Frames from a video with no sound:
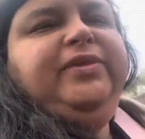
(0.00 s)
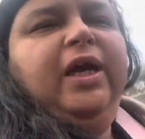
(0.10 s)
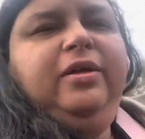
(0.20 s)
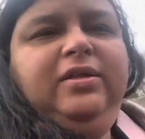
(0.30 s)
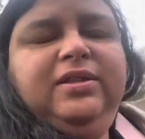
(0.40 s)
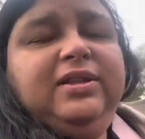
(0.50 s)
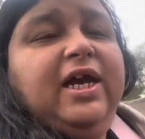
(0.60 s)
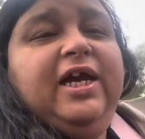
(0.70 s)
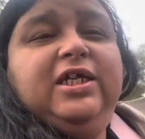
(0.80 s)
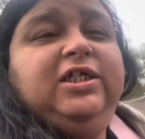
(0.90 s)
I don't think that
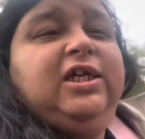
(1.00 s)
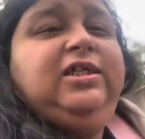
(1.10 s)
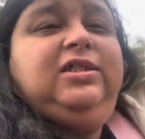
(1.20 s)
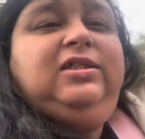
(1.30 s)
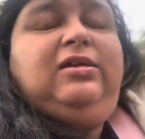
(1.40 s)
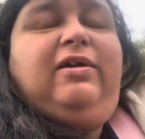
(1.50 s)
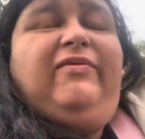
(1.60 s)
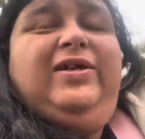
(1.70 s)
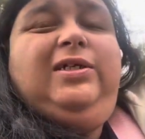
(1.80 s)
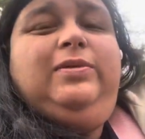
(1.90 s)
energized
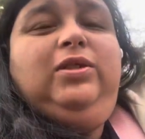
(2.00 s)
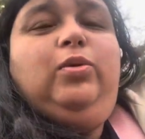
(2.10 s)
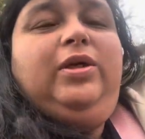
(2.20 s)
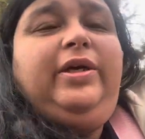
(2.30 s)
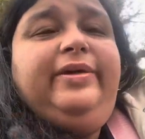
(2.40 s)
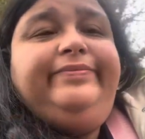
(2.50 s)
vitamins working.